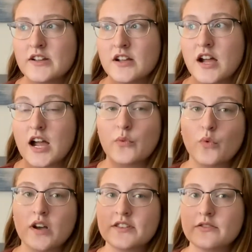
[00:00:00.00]
I
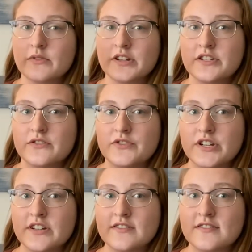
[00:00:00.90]
was going to
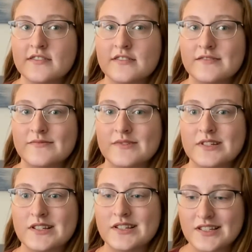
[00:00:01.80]
just
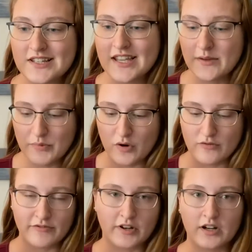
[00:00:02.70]
skip
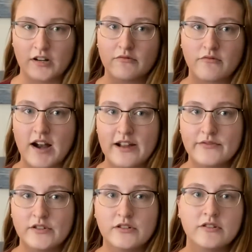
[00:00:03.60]
over
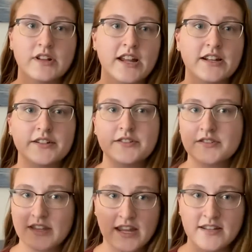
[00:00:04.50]
Rival and
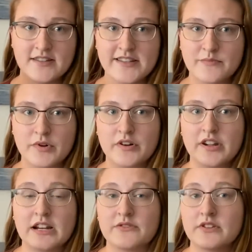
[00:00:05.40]
Casey's book,
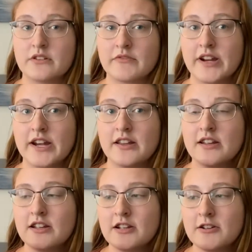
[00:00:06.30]
and I was going to read
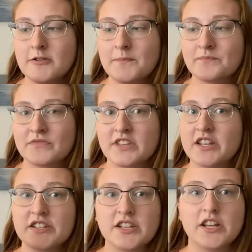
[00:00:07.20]
the
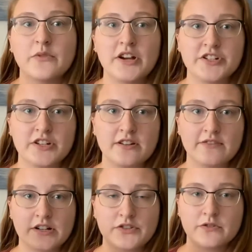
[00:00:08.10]
continuation of
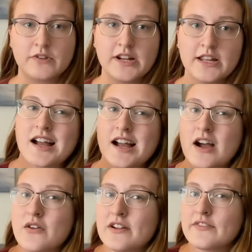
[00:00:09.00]
their story.
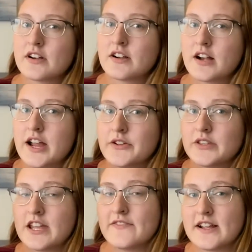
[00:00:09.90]
However, I
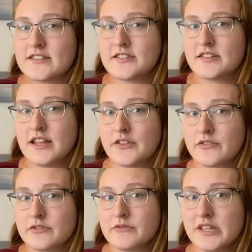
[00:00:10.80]
only have access to that
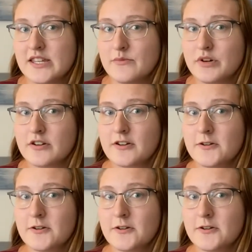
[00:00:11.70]
through ebook,